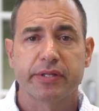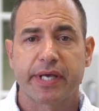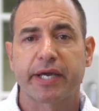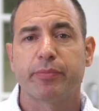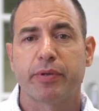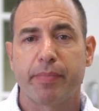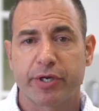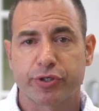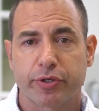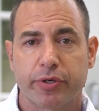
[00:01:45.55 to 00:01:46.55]
that can be
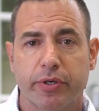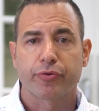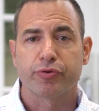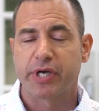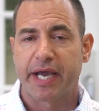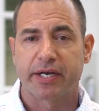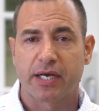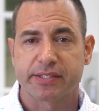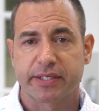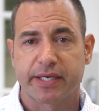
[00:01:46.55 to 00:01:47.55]
measured through
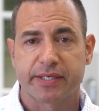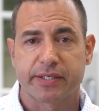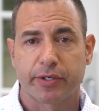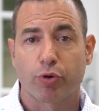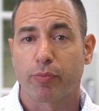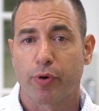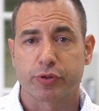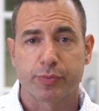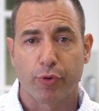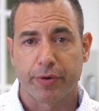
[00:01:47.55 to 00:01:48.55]
diagnostic testing or
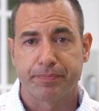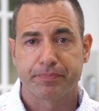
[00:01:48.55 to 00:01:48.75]
postmortem.